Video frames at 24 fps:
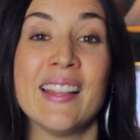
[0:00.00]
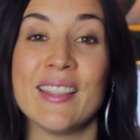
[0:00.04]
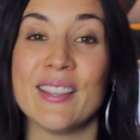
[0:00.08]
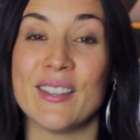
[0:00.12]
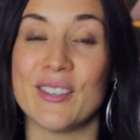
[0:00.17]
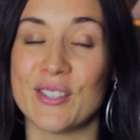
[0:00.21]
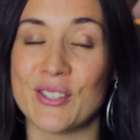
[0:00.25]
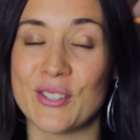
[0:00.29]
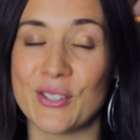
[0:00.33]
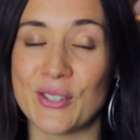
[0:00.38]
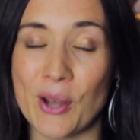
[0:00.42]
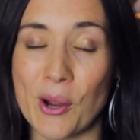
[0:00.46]

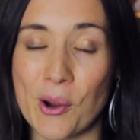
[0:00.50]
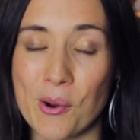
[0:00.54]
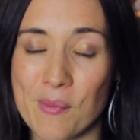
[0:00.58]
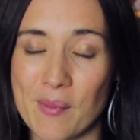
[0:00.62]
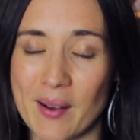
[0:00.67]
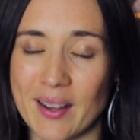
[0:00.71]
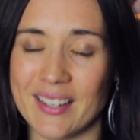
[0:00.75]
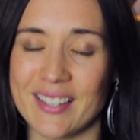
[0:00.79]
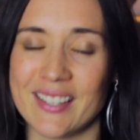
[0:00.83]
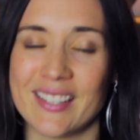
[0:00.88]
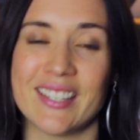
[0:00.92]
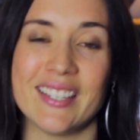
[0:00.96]
There's so
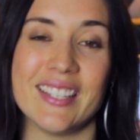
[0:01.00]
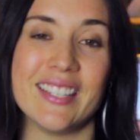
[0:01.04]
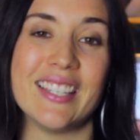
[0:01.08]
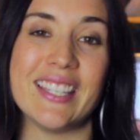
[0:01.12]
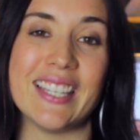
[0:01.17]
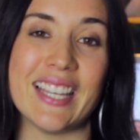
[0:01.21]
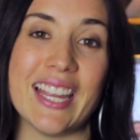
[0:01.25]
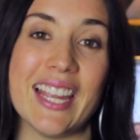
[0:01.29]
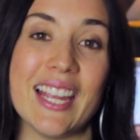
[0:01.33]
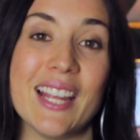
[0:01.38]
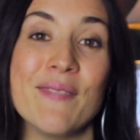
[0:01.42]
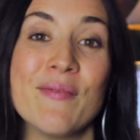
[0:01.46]
much to
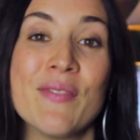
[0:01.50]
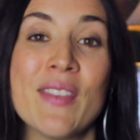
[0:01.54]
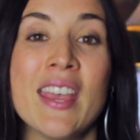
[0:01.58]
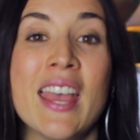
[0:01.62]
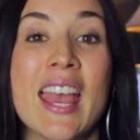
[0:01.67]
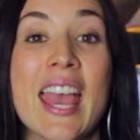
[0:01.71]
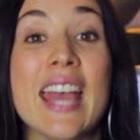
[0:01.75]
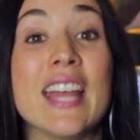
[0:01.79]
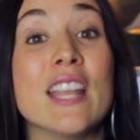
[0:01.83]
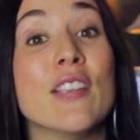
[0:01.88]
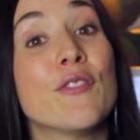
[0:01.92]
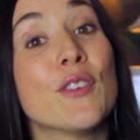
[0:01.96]
see.
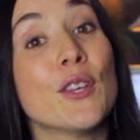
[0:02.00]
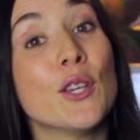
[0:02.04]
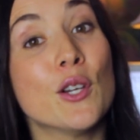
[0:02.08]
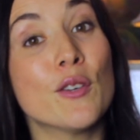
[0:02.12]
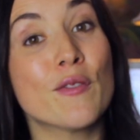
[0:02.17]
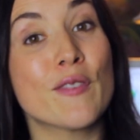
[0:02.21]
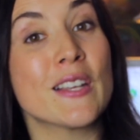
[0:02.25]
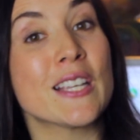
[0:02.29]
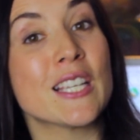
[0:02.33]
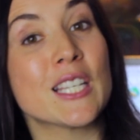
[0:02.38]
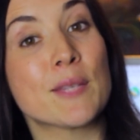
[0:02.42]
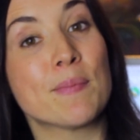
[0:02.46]
And if you
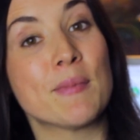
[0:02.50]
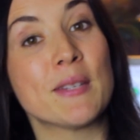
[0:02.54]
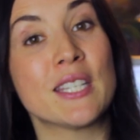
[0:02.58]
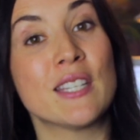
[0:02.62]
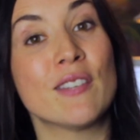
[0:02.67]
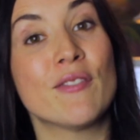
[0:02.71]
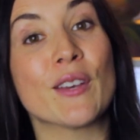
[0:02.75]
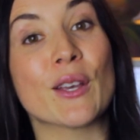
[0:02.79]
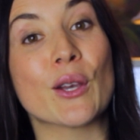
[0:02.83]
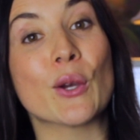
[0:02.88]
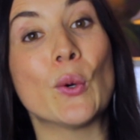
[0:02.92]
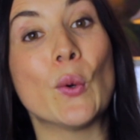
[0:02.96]
have any
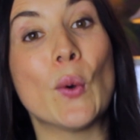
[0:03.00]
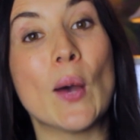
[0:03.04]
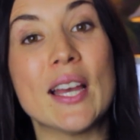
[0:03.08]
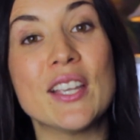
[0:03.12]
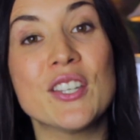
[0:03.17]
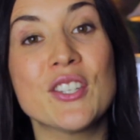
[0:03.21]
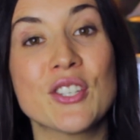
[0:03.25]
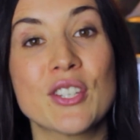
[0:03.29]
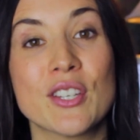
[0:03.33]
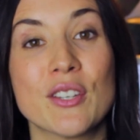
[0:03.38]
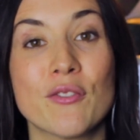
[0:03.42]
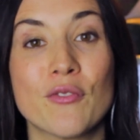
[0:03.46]
specific
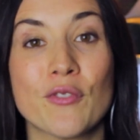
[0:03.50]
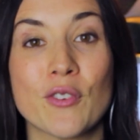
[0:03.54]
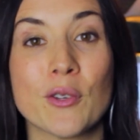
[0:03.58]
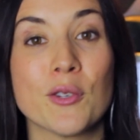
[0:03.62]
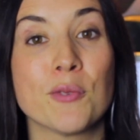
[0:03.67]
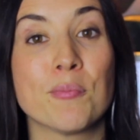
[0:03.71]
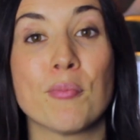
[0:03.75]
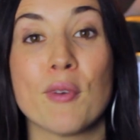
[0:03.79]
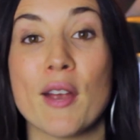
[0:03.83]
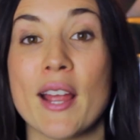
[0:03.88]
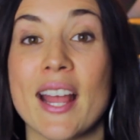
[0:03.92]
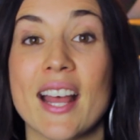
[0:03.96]
question for
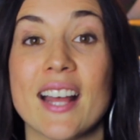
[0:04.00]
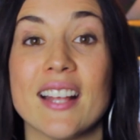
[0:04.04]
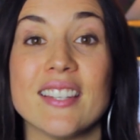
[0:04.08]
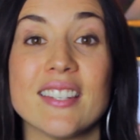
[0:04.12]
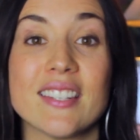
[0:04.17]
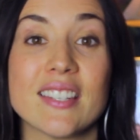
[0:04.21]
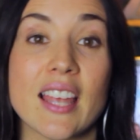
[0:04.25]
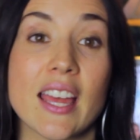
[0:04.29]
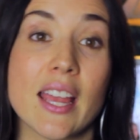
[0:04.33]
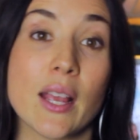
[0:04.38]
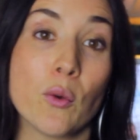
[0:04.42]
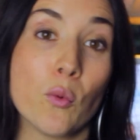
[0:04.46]
a brand,
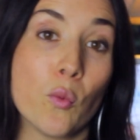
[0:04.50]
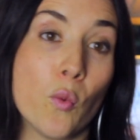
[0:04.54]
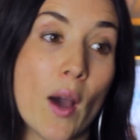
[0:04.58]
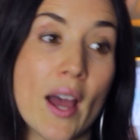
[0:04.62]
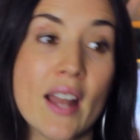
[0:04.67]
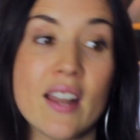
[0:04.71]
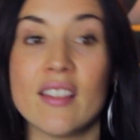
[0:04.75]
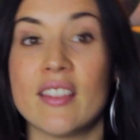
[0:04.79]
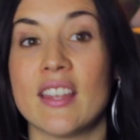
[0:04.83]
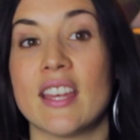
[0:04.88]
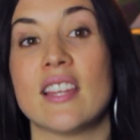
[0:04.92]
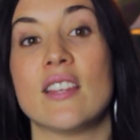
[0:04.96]
like
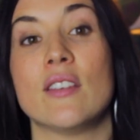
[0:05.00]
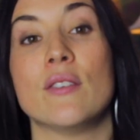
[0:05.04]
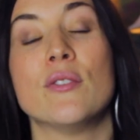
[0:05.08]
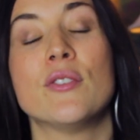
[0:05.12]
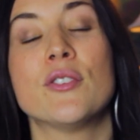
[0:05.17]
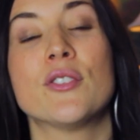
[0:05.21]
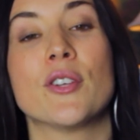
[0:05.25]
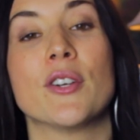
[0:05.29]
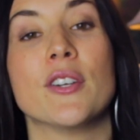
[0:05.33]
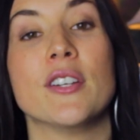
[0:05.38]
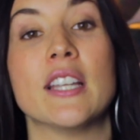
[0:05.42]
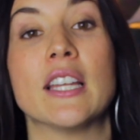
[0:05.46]
why do they
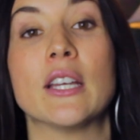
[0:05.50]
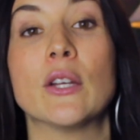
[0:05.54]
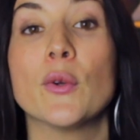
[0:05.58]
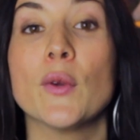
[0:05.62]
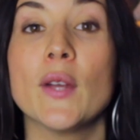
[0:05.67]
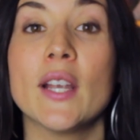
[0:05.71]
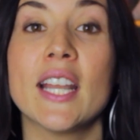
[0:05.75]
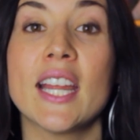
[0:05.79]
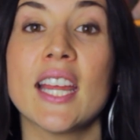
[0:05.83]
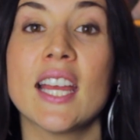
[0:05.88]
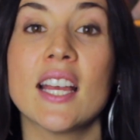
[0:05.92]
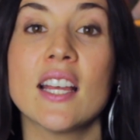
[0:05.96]
use certain
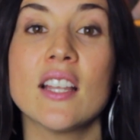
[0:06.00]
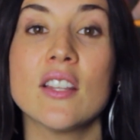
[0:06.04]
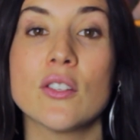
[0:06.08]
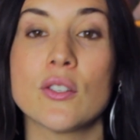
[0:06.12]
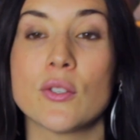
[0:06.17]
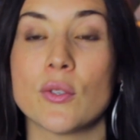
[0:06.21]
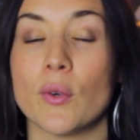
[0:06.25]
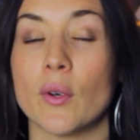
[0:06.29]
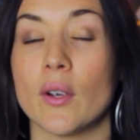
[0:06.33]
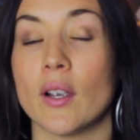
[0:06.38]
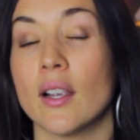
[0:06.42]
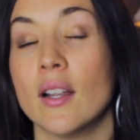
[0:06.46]

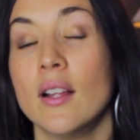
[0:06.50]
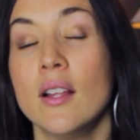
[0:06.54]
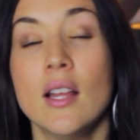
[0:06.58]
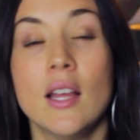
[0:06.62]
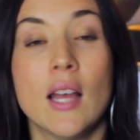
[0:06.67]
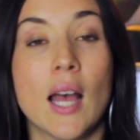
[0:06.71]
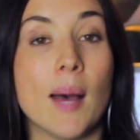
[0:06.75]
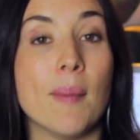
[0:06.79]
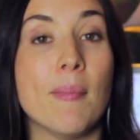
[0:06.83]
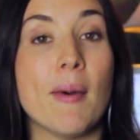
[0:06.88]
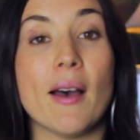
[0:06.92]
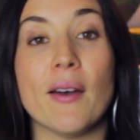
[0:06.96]
ingredients, or
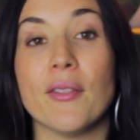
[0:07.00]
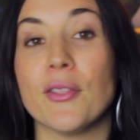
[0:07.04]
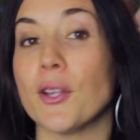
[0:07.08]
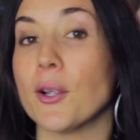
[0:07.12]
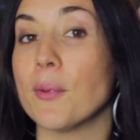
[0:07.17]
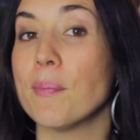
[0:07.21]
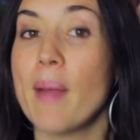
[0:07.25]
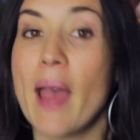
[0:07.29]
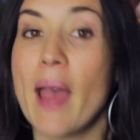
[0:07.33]
about their